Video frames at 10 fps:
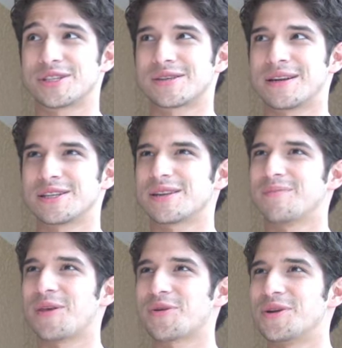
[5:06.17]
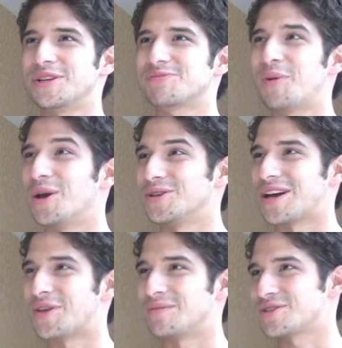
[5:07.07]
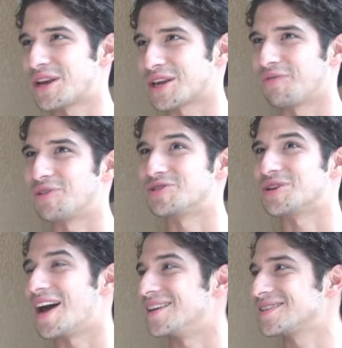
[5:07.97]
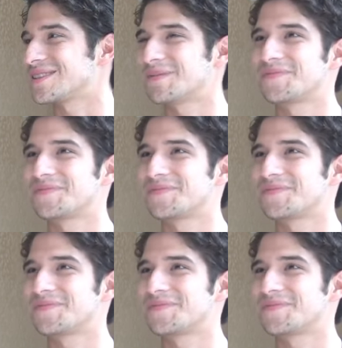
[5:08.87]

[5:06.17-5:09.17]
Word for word: just not throwing any spoilers out there, just trying to confuse you guys.